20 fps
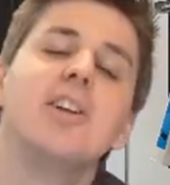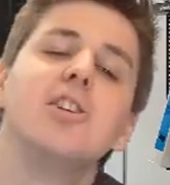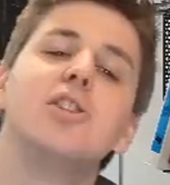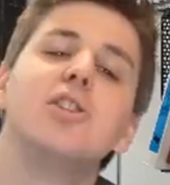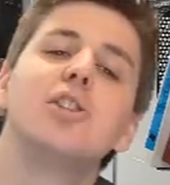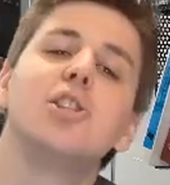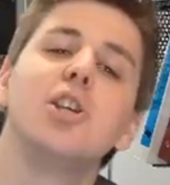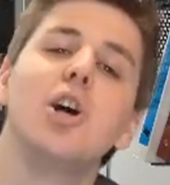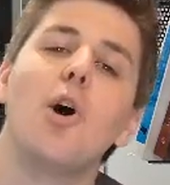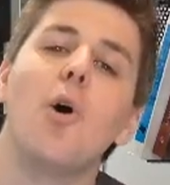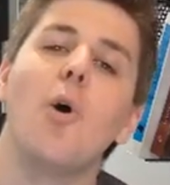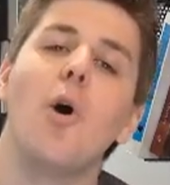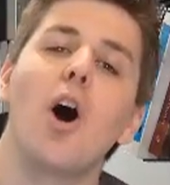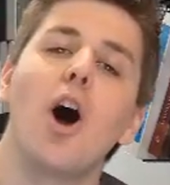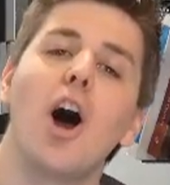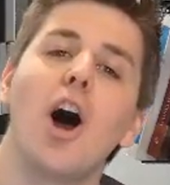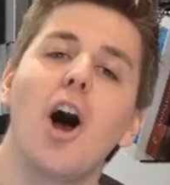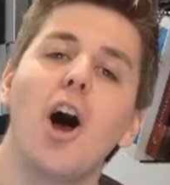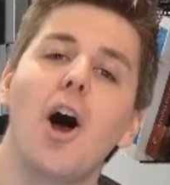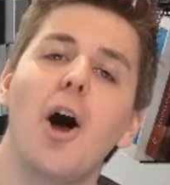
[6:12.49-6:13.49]
So
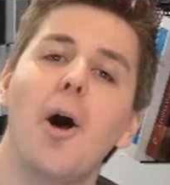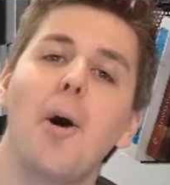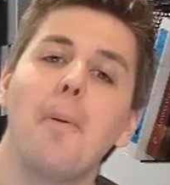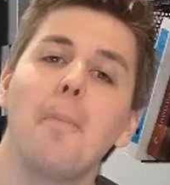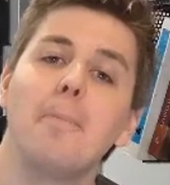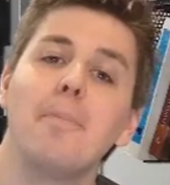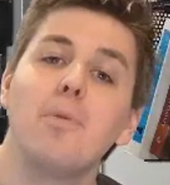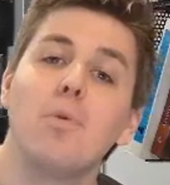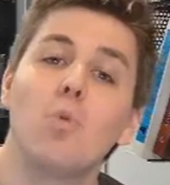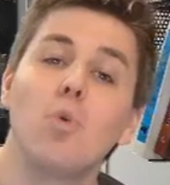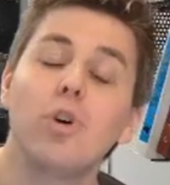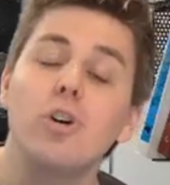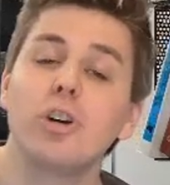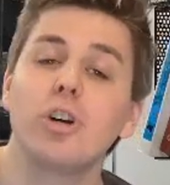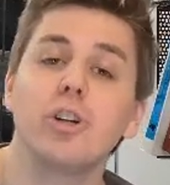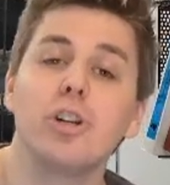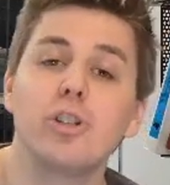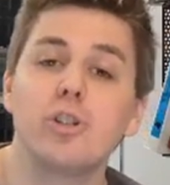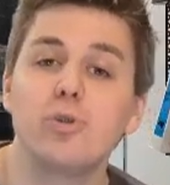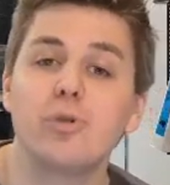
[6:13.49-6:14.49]
um, we're
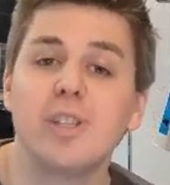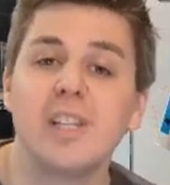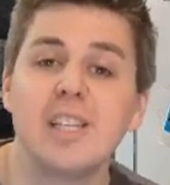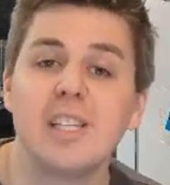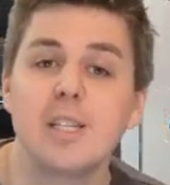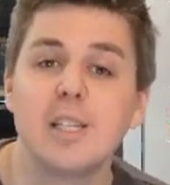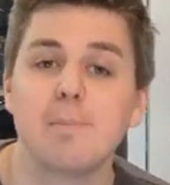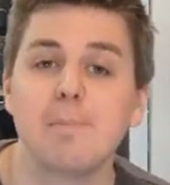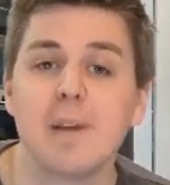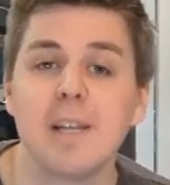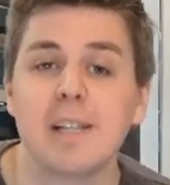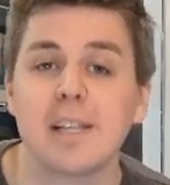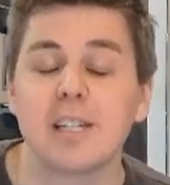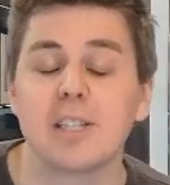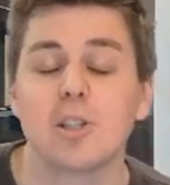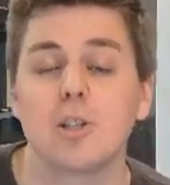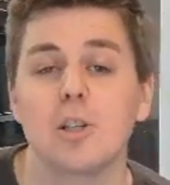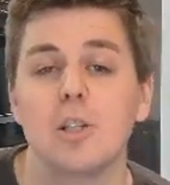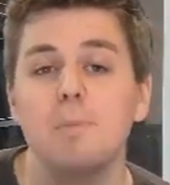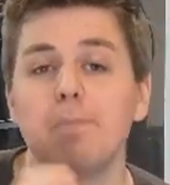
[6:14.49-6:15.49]
gonna do the speed
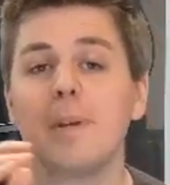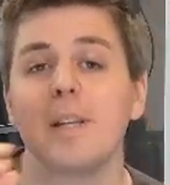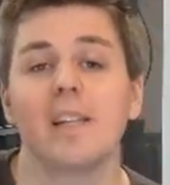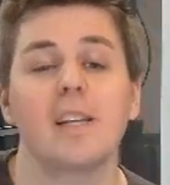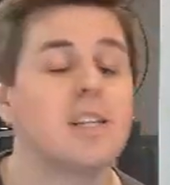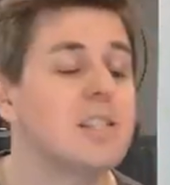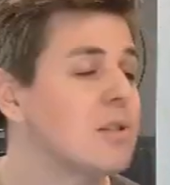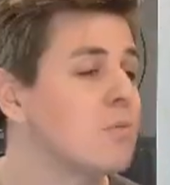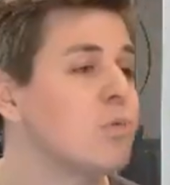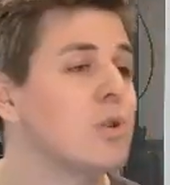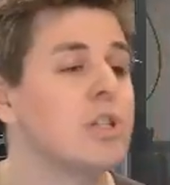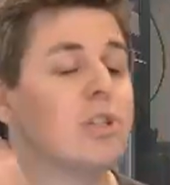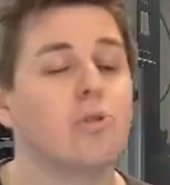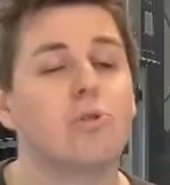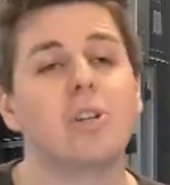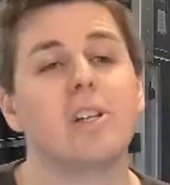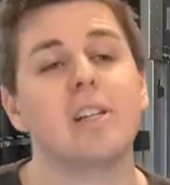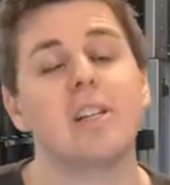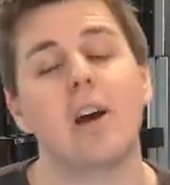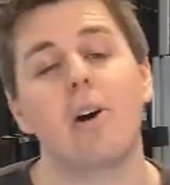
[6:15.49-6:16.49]
test. So speed test, we
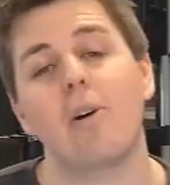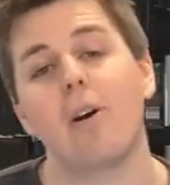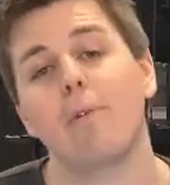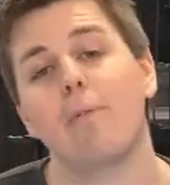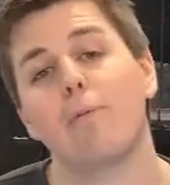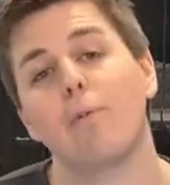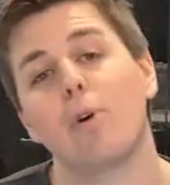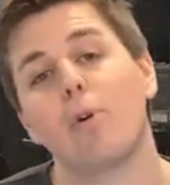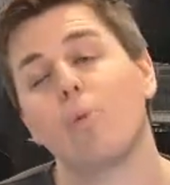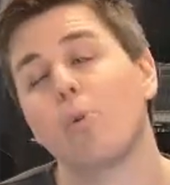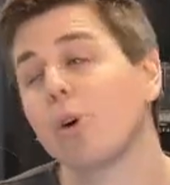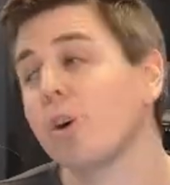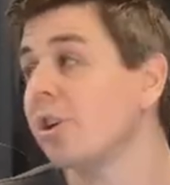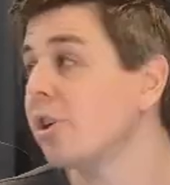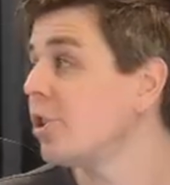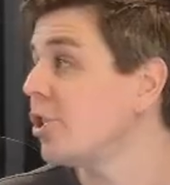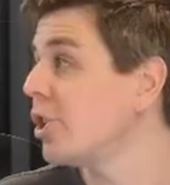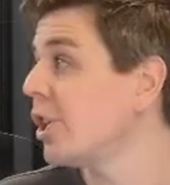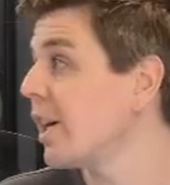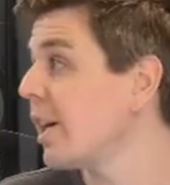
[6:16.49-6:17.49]
do it now everywhere. We're
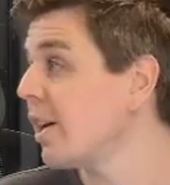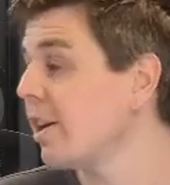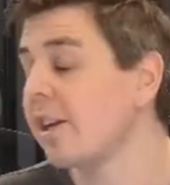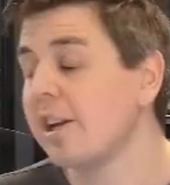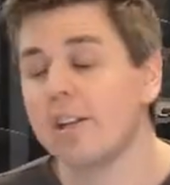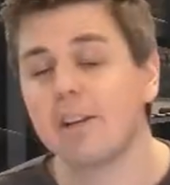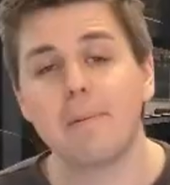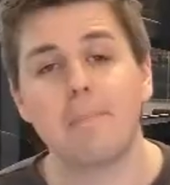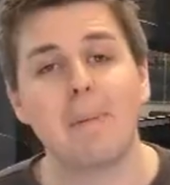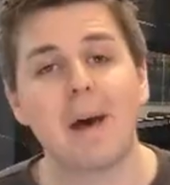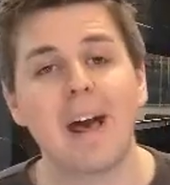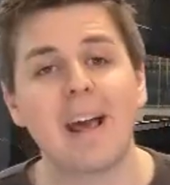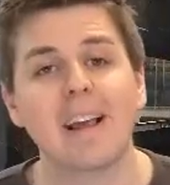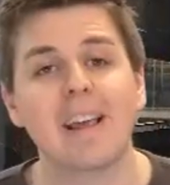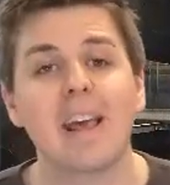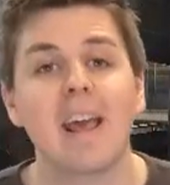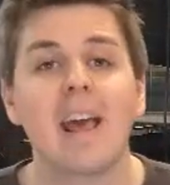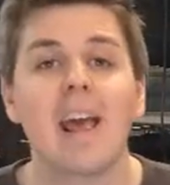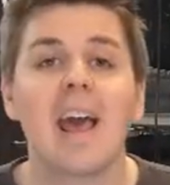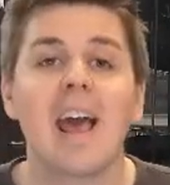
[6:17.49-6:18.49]
gonna check on on the
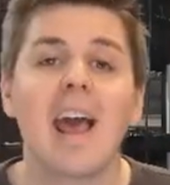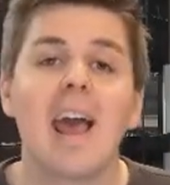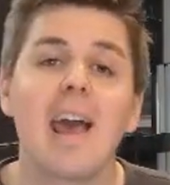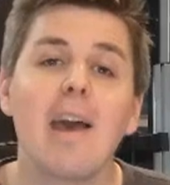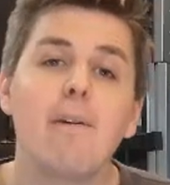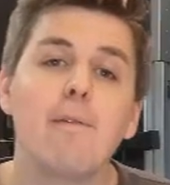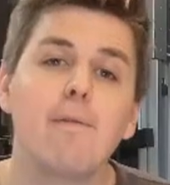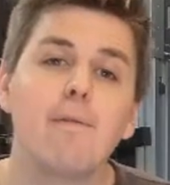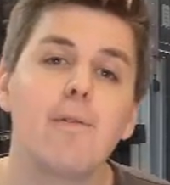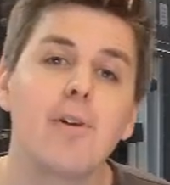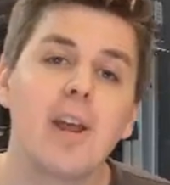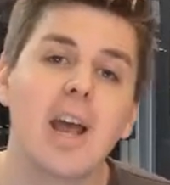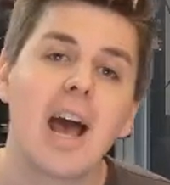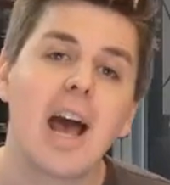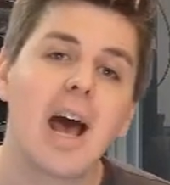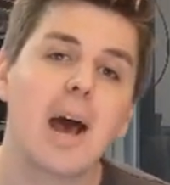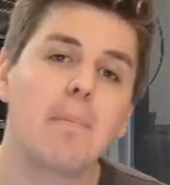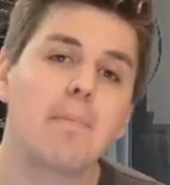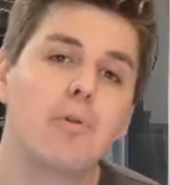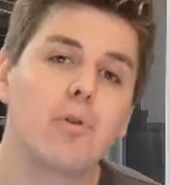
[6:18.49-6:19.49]
back every
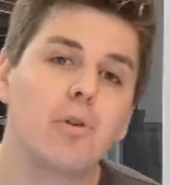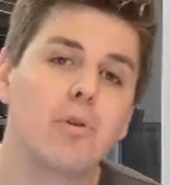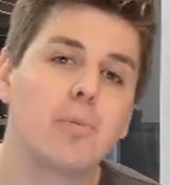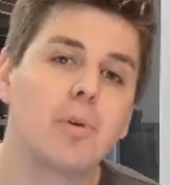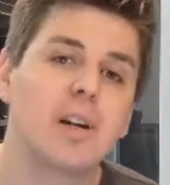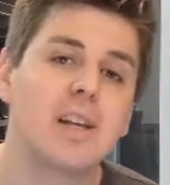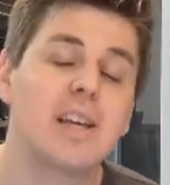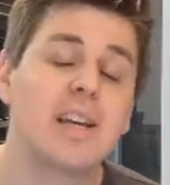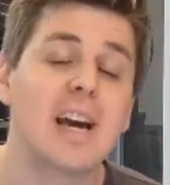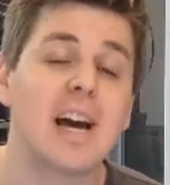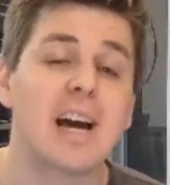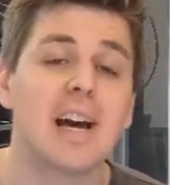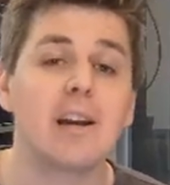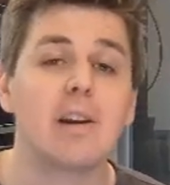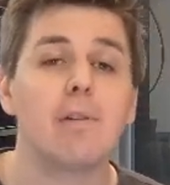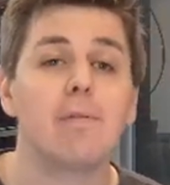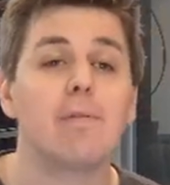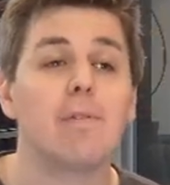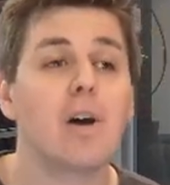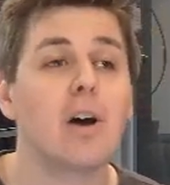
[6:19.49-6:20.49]
app normally
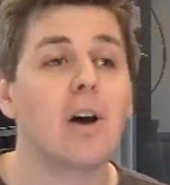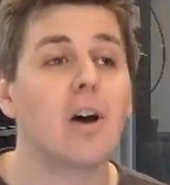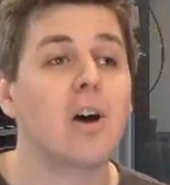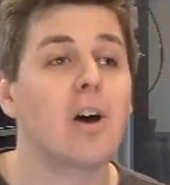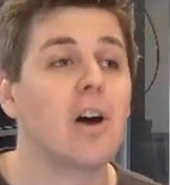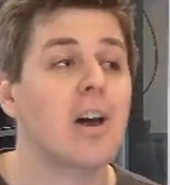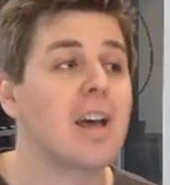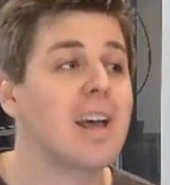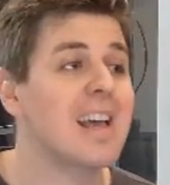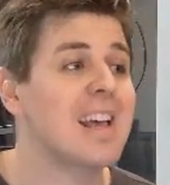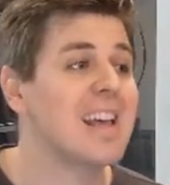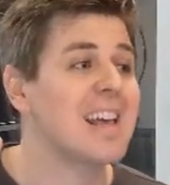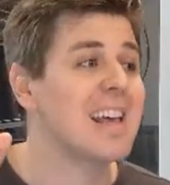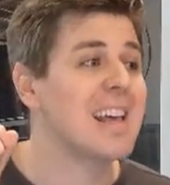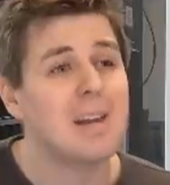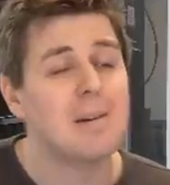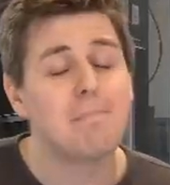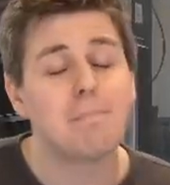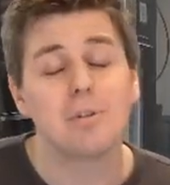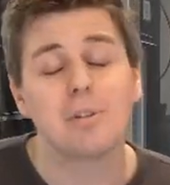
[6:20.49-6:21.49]
kind of uh,
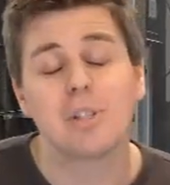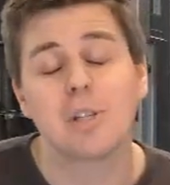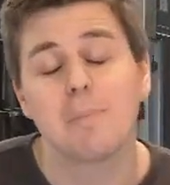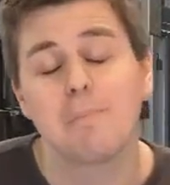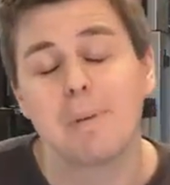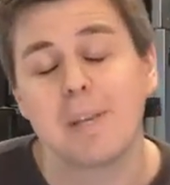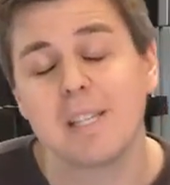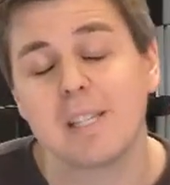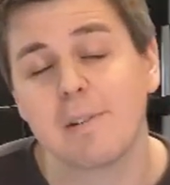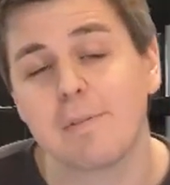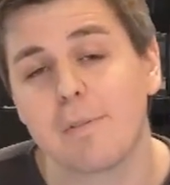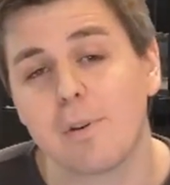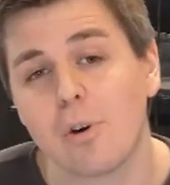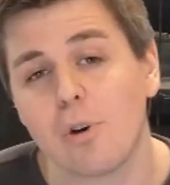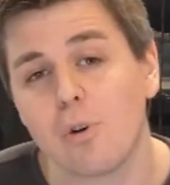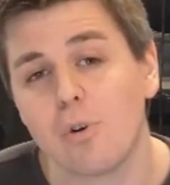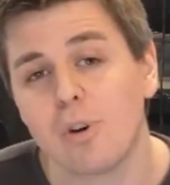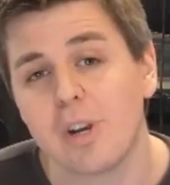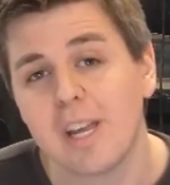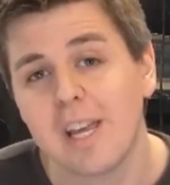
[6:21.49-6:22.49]
inputs a piece of
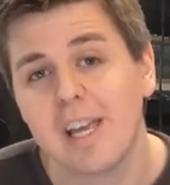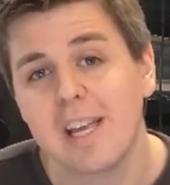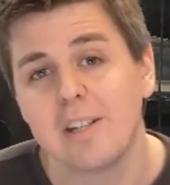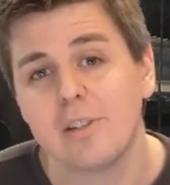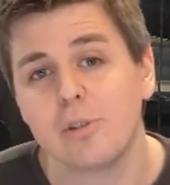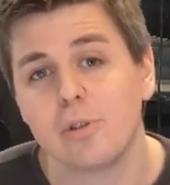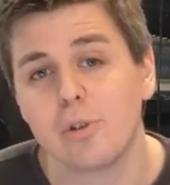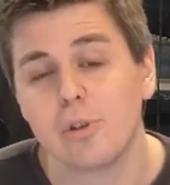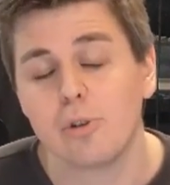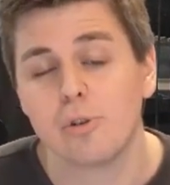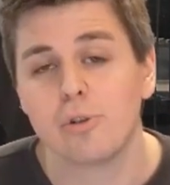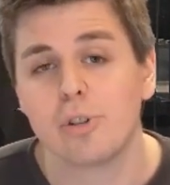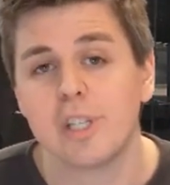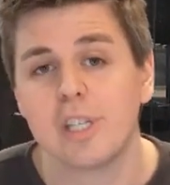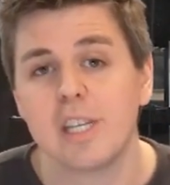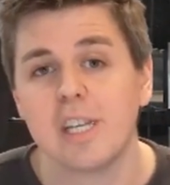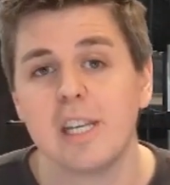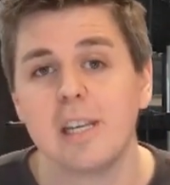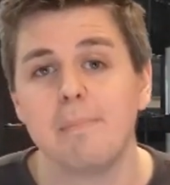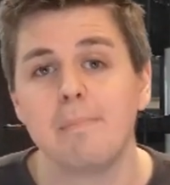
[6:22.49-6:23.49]
code into your
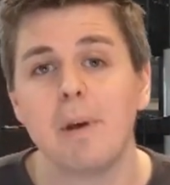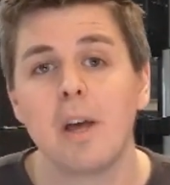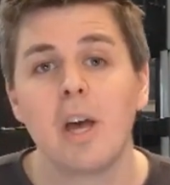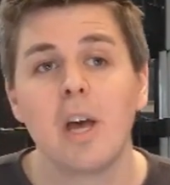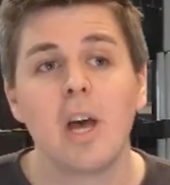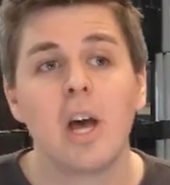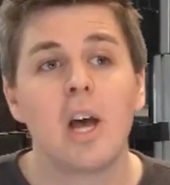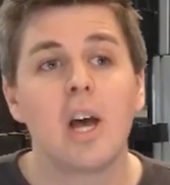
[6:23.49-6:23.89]
team